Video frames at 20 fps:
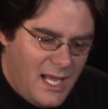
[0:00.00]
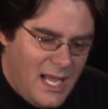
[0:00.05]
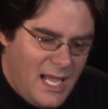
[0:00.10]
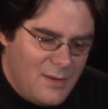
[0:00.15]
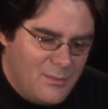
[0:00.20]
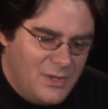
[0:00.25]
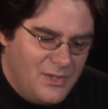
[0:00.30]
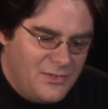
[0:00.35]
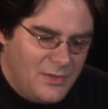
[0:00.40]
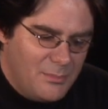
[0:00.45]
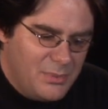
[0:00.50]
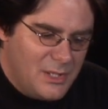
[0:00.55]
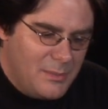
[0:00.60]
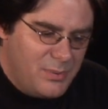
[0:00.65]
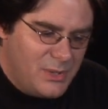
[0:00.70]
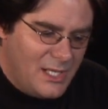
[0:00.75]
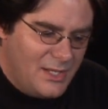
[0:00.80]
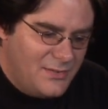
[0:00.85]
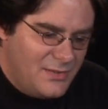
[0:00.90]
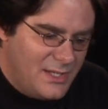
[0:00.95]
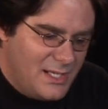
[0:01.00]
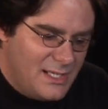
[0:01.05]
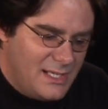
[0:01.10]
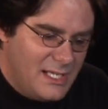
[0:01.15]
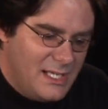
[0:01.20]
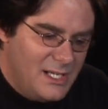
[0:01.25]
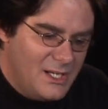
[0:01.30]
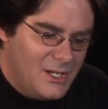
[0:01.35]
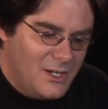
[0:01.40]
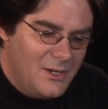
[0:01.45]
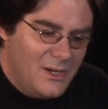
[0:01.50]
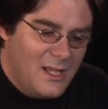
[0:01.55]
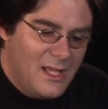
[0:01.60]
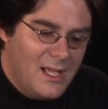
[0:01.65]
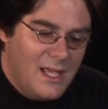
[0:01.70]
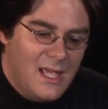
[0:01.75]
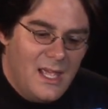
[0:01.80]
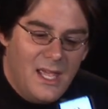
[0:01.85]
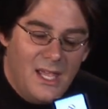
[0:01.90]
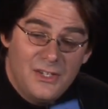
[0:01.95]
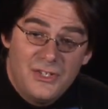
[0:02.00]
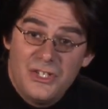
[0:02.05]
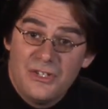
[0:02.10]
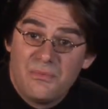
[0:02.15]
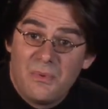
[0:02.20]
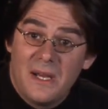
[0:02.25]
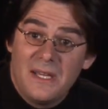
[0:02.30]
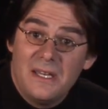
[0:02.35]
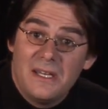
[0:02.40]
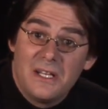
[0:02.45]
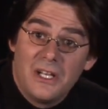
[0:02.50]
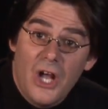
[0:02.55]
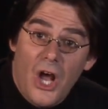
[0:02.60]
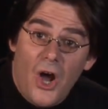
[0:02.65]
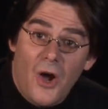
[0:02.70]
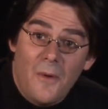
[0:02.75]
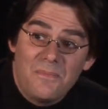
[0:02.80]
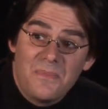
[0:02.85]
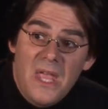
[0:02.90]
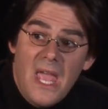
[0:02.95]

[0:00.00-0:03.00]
And we simply place it in here, and she's ready to go.